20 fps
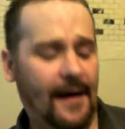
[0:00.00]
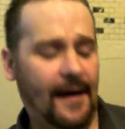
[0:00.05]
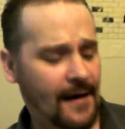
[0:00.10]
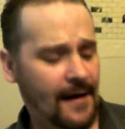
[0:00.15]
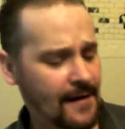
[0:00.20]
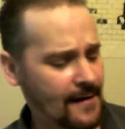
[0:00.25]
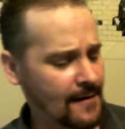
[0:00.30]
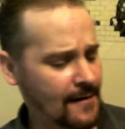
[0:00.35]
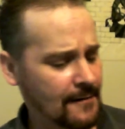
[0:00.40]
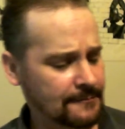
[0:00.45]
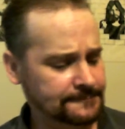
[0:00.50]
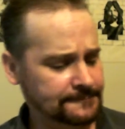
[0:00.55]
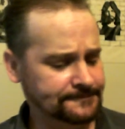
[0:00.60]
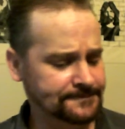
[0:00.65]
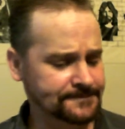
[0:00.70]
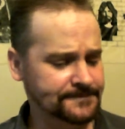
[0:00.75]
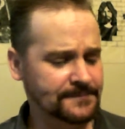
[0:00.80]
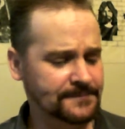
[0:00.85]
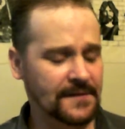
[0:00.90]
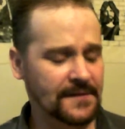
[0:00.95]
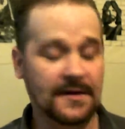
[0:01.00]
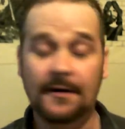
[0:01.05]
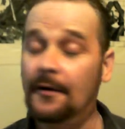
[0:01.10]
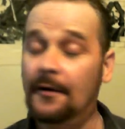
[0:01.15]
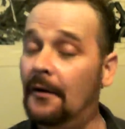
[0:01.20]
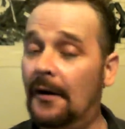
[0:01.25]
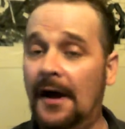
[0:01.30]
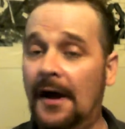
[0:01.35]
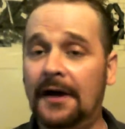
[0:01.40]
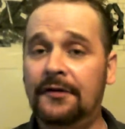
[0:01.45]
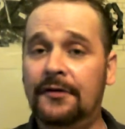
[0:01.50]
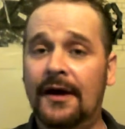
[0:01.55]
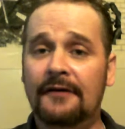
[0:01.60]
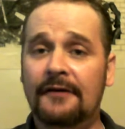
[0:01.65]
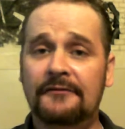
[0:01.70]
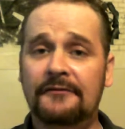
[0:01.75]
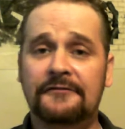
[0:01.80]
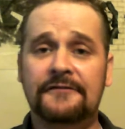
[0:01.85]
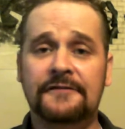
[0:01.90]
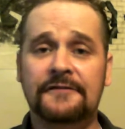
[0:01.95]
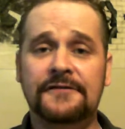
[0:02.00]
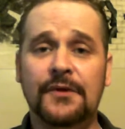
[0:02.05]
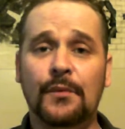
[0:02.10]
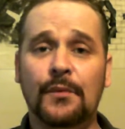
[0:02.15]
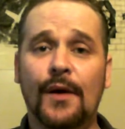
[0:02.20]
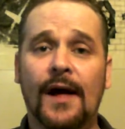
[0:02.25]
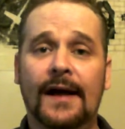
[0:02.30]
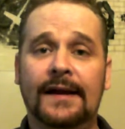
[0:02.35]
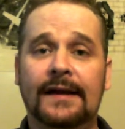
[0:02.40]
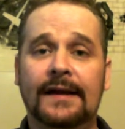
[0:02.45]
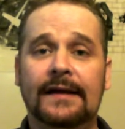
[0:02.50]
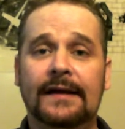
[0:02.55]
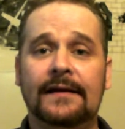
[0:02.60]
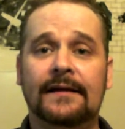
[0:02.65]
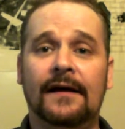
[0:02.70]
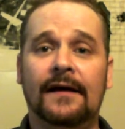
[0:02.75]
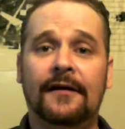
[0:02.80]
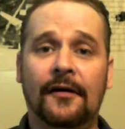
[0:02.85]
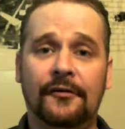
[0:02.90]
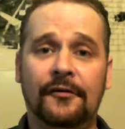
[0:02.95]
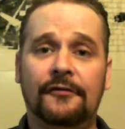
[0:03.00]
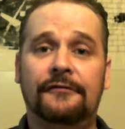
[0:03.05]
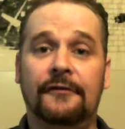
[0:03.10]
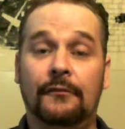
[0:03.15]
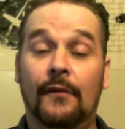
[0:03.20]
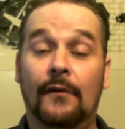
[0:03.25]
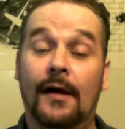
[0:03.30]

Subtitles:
I do have a 50 watt, another